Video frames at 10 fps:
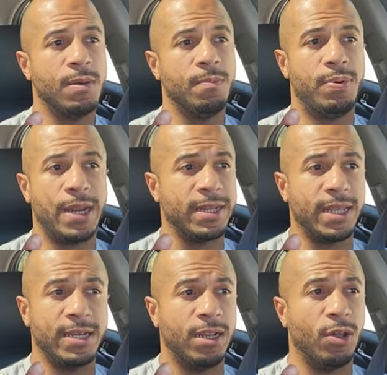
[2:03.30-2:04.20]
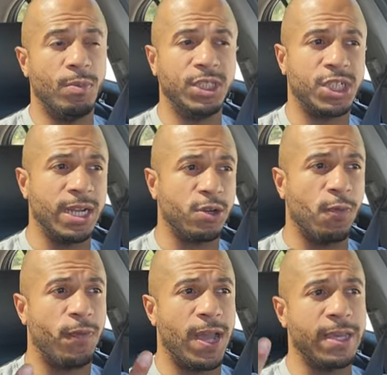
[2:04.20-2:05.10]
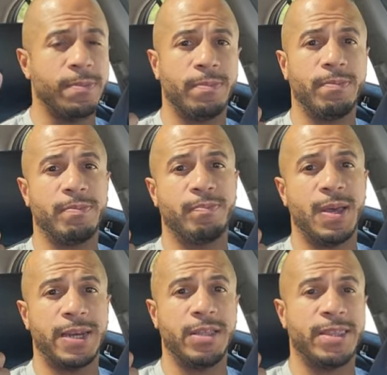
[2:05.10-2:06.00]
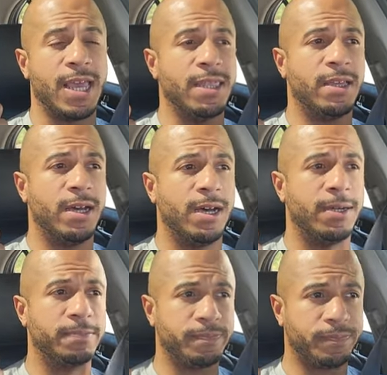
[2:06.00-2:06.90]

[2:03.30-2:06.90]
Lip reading: Lomachenko fight, better than the